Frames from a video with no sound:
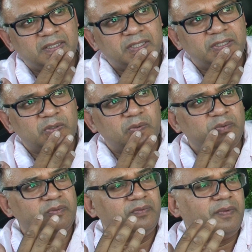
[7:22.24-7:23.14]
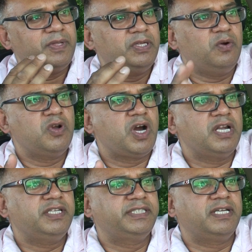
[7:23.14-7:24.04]
So,
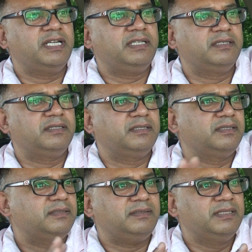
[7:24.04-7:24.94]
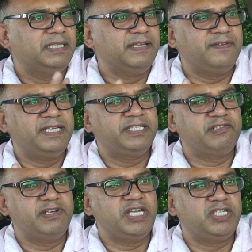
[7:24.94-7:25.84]
God does not live in His
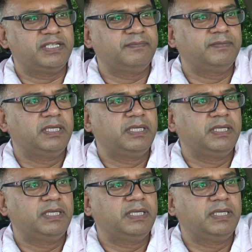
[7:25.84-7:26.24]
creation,